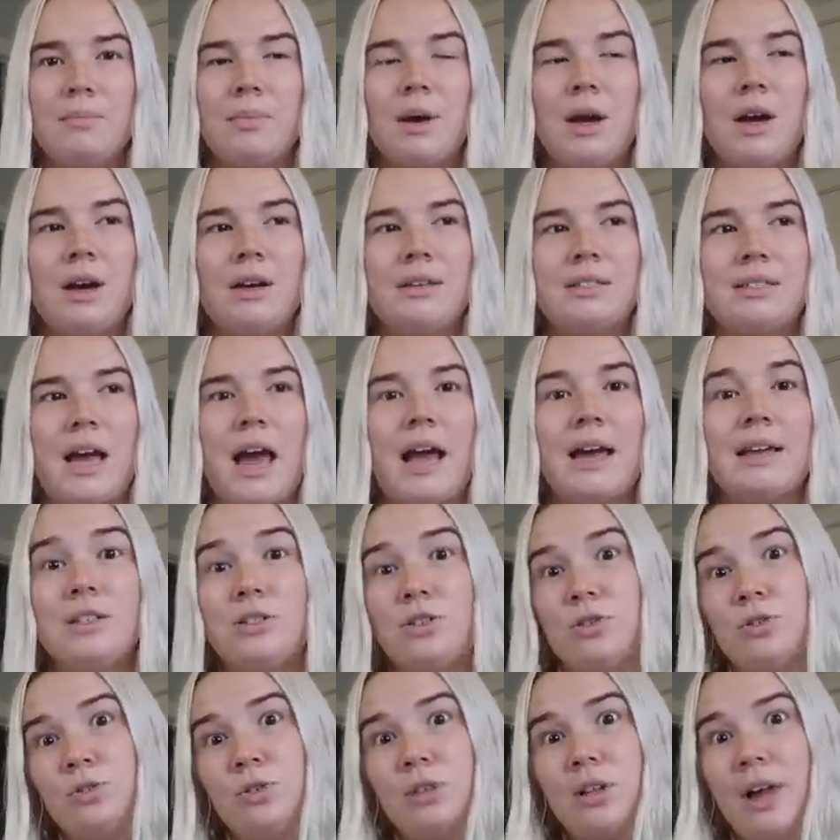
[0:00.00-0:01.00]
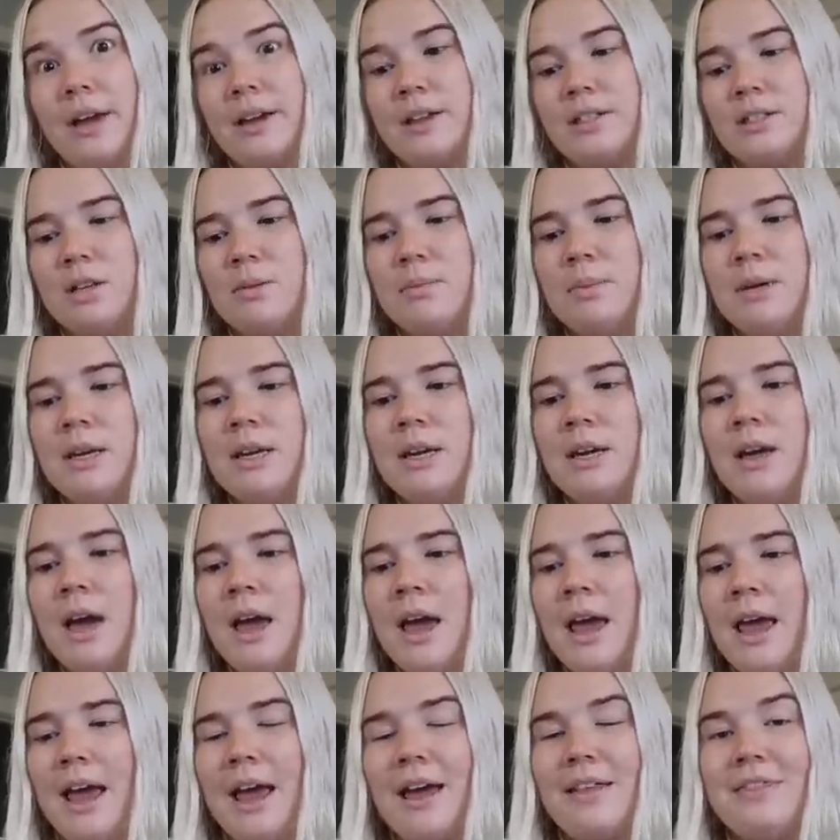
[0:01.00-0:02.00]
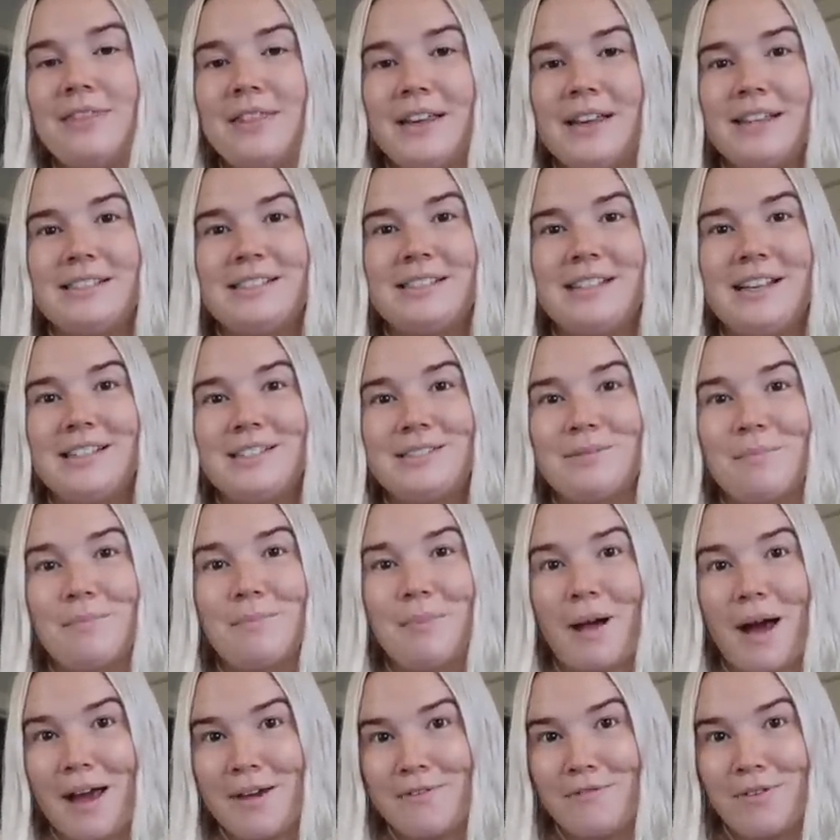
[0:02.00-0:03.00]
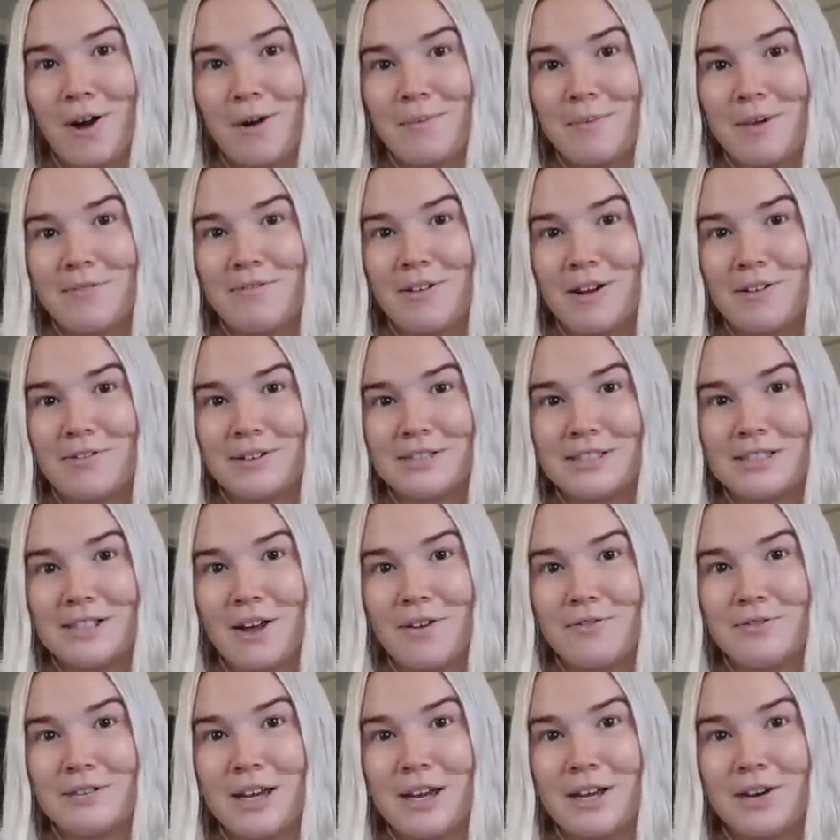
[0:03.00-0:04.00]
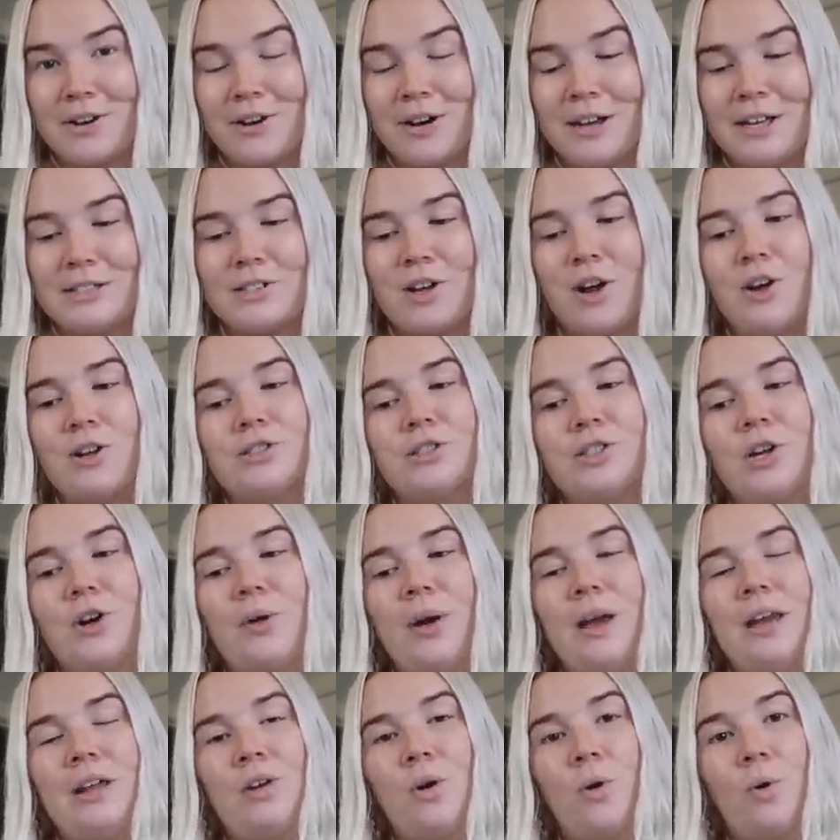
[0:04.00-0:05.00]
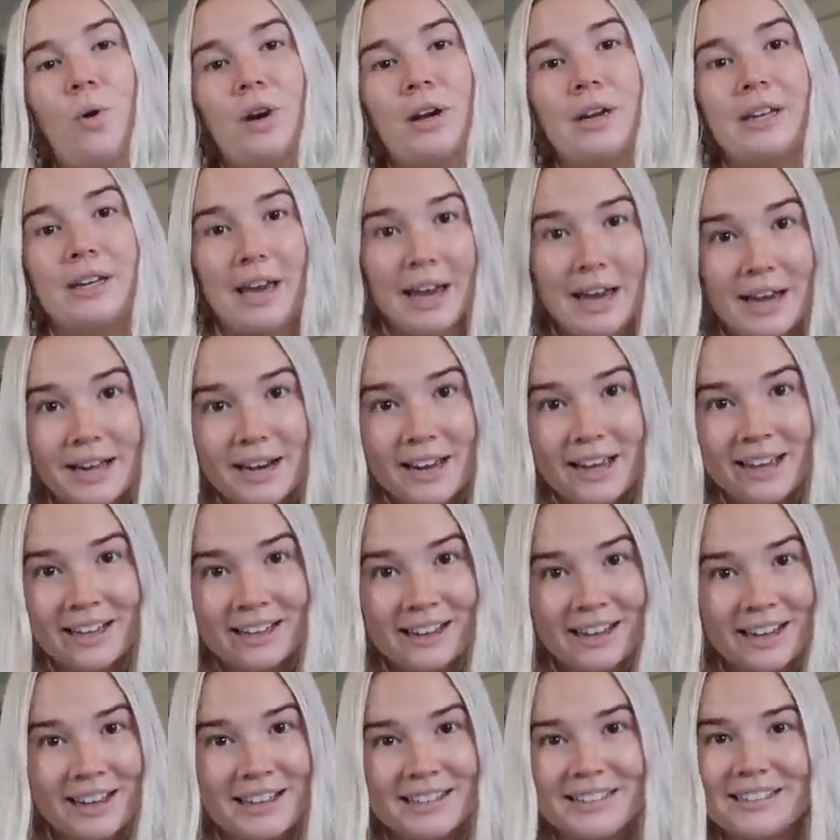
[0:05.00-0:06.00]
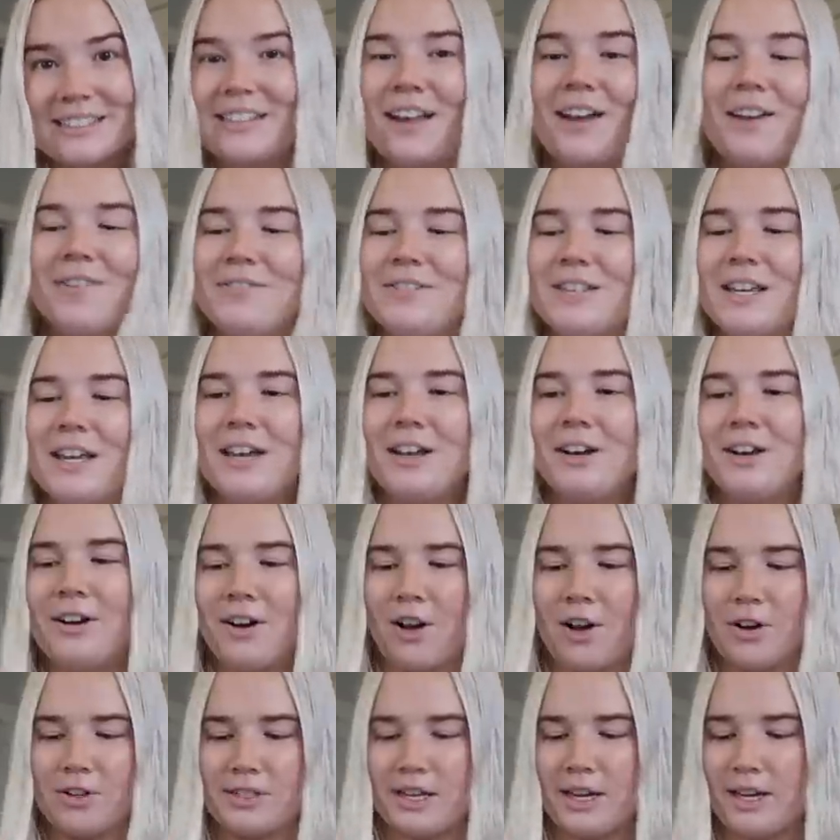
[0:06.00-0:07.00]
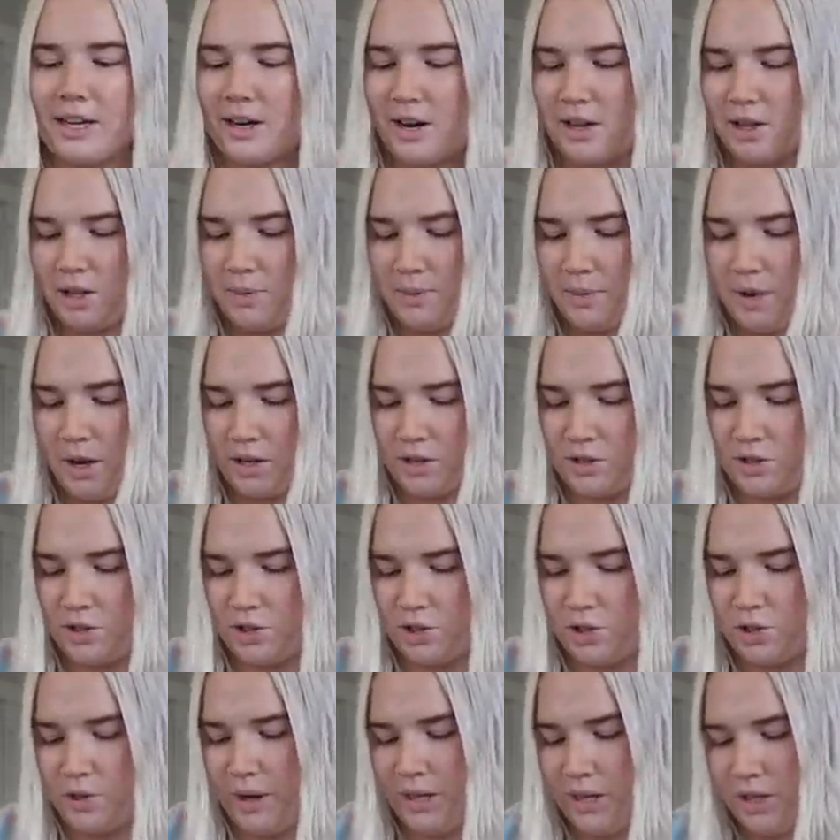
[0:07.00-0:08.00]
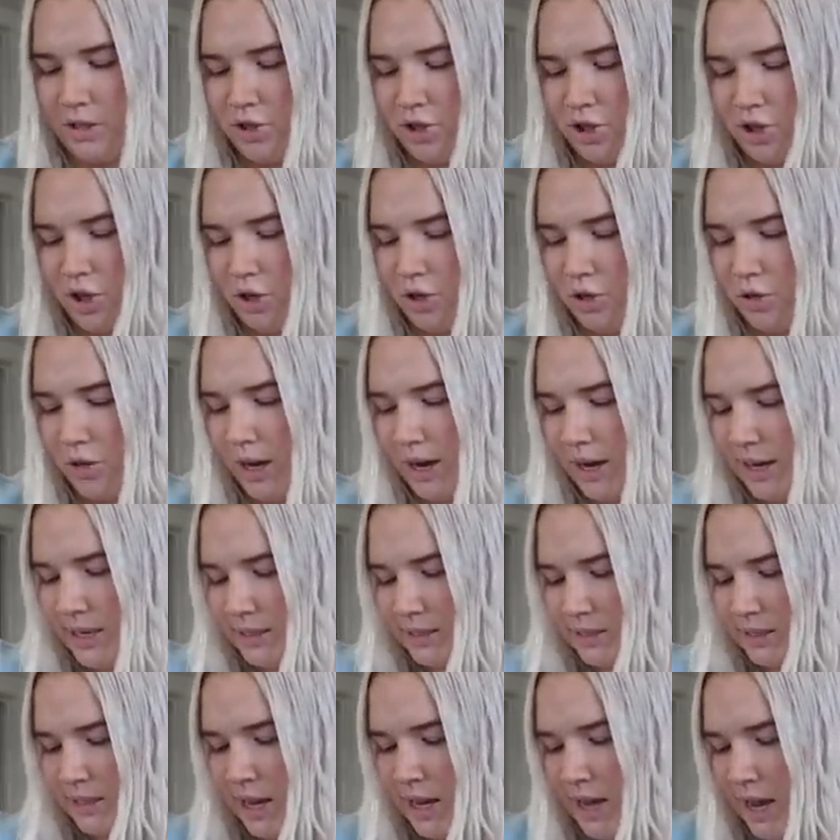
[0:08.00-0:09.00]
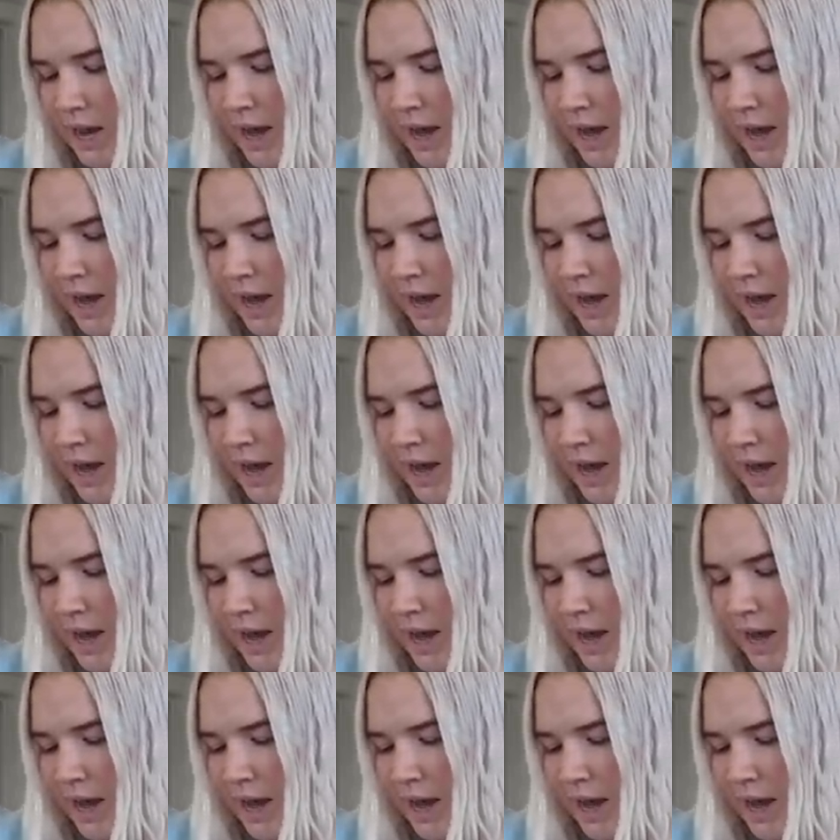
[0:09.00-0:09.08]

but I do like to be. And this is by far my favorite self-tanner. It's also an organic self-tanner. I'll take it out of the box just so I can show you guys.